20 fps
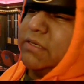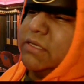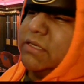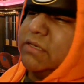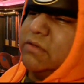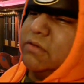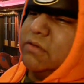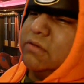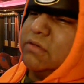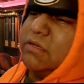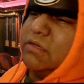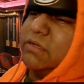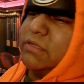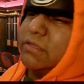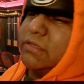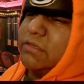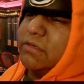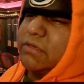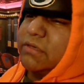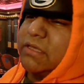pretty
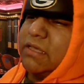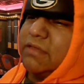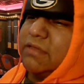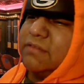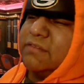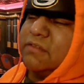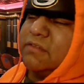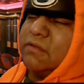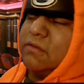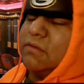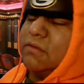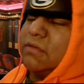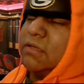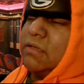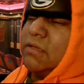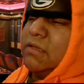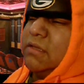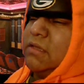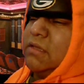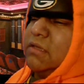cool. Okay,
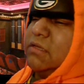so,